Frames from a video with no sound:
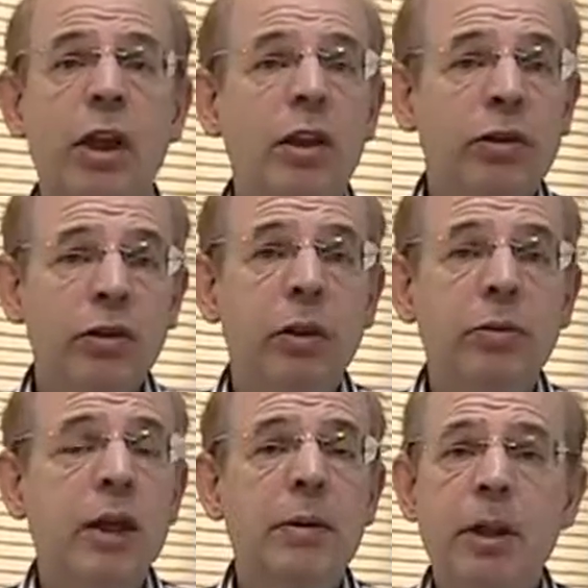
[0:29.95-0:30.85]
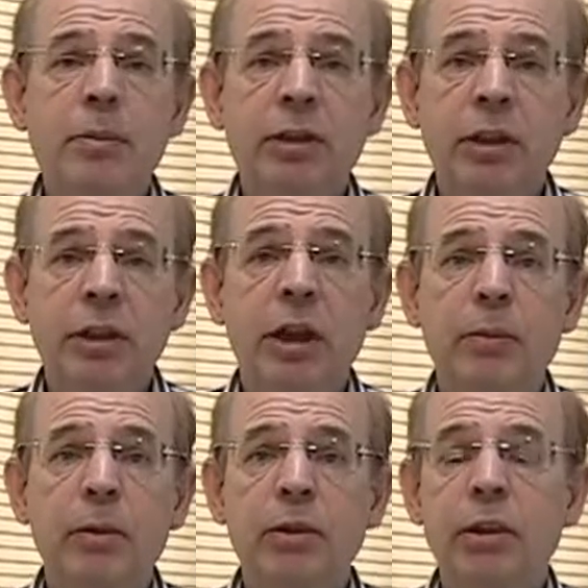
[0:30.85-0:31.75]
The stop tap may be in a
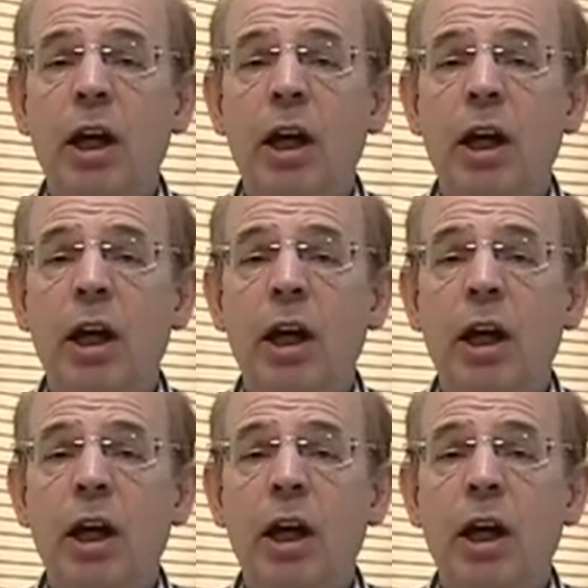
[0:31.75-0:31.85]
cupboard.